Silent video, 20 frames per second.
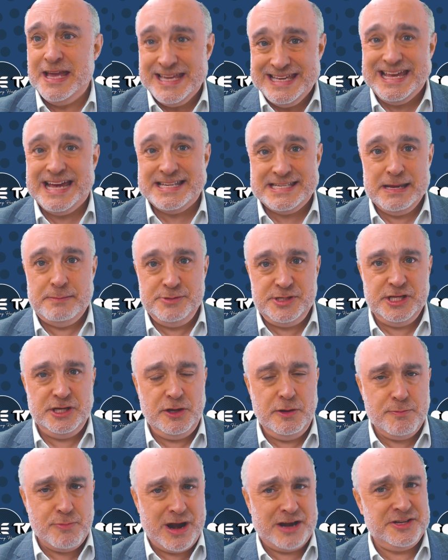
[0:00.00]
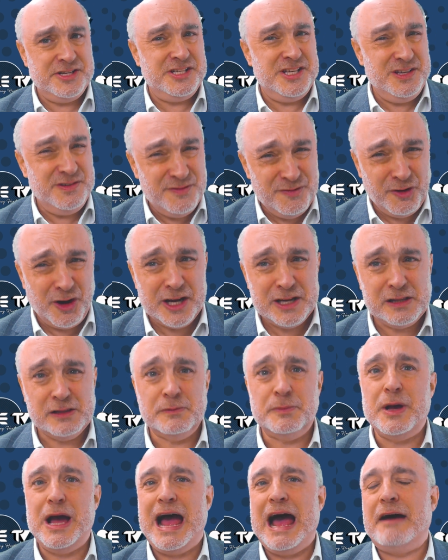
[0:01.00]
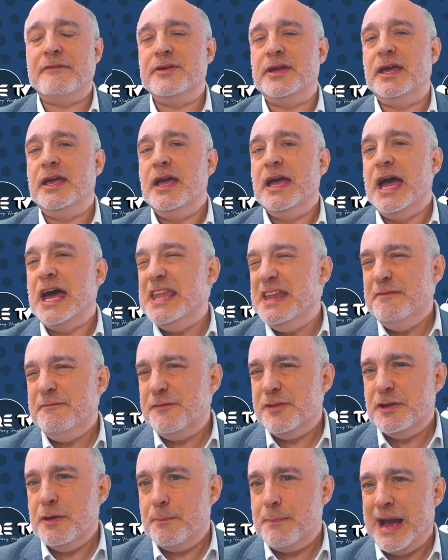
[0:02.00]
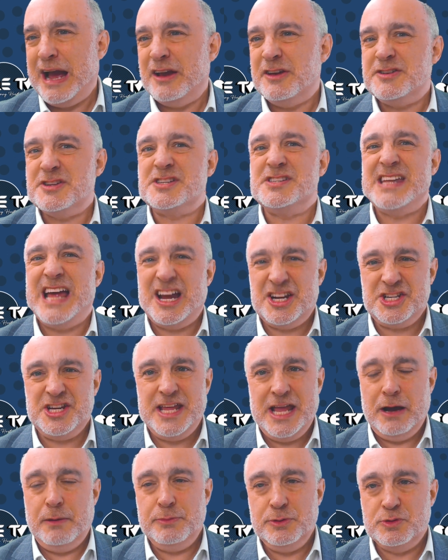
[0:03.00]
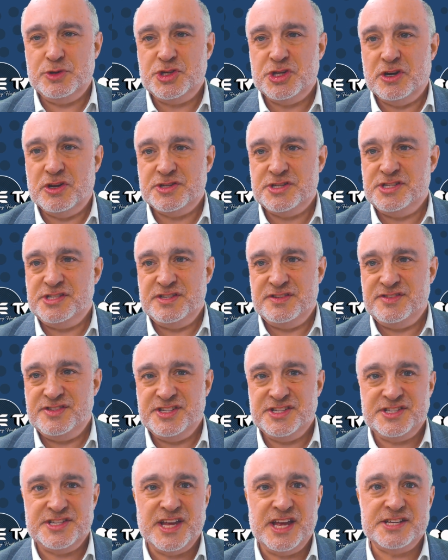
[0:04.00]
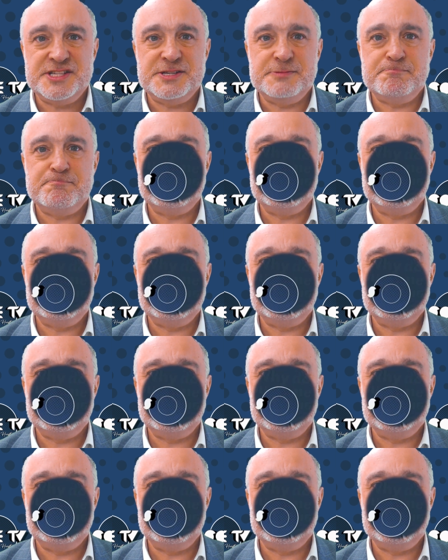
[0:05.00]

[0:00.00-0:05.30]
Yes, MCQ practice is vital, but having an infinite bank doesn't actually help your chances of success.